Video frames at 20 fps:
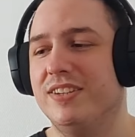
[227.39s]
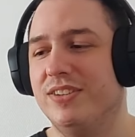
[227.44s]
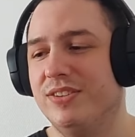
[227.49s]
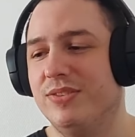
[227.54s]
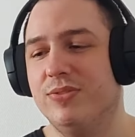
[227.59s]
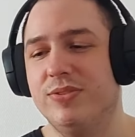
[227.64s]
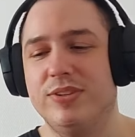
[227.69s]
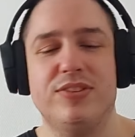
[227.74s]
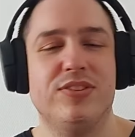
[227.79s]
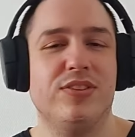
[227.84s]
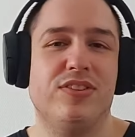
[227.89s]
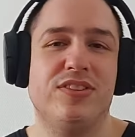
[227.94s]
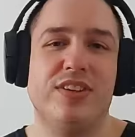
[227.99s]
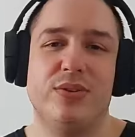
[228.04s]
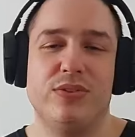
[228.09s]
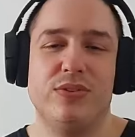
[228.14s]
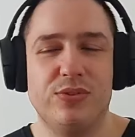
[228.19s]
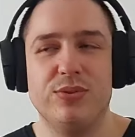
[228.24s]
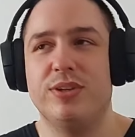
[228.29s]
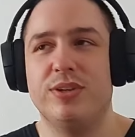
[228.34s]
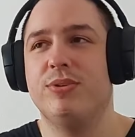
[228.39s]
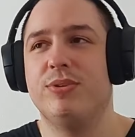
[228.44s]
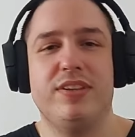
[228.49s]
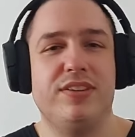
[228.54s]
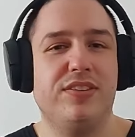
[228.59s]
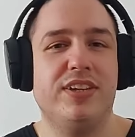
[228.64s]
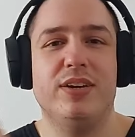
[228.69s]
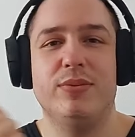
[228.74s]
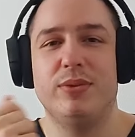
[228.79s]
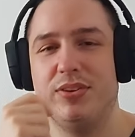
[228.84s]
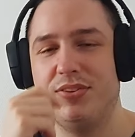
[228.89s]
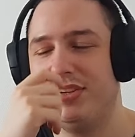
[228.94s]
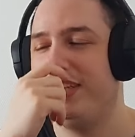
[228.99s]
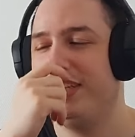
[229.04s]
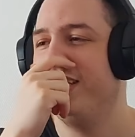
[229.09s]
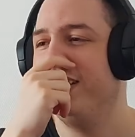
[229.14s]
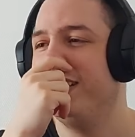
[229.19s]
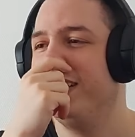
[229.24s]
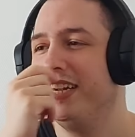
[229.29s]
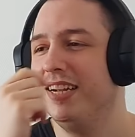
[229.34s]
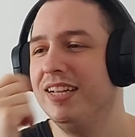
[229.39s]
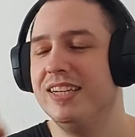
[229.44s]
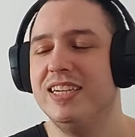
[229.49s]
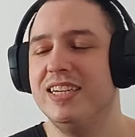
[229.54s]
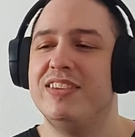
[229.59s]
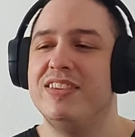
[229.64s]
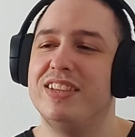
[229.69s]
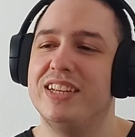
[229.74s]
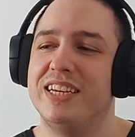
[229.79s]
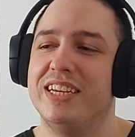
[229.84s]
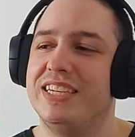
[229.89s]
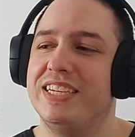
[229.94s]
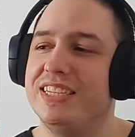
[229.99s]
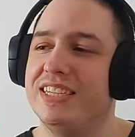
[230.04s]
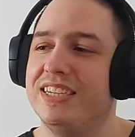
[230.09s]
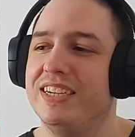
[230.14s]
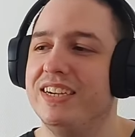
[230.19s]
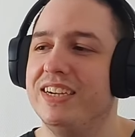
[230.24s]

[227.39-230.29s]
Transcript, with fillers: the recent Sumeru story where this guy was in, it's like,